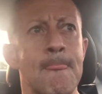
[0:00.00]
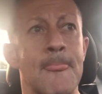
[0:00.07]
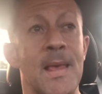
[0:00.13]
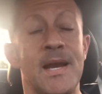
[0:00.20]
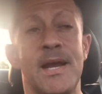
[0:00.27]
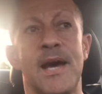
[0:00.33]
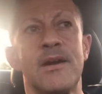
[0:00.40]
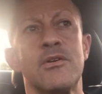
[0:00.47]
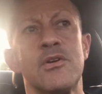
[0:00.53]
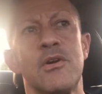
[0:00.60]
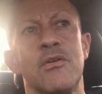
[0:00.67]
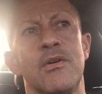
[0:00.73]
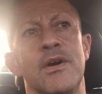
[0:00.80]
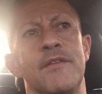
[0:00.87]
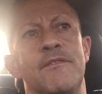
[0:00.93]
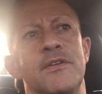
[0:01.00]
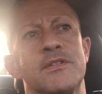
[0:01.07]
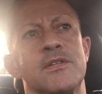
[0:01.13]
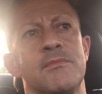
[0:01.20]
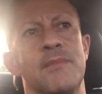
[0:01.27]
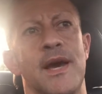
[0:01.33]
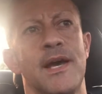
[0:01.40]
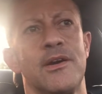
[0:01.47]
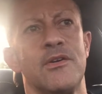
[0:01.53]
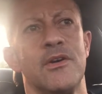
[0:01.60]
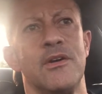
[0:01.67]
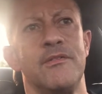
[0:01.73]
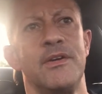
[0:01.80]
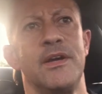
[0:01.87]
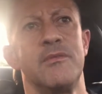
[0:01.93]
And I don't know if it's a matter
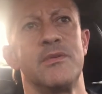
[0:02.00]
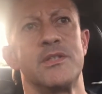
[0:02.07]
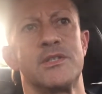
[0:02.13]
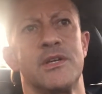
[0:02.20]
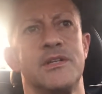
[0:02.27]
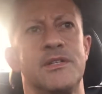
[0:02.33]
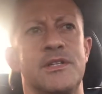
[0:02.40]
of if it was a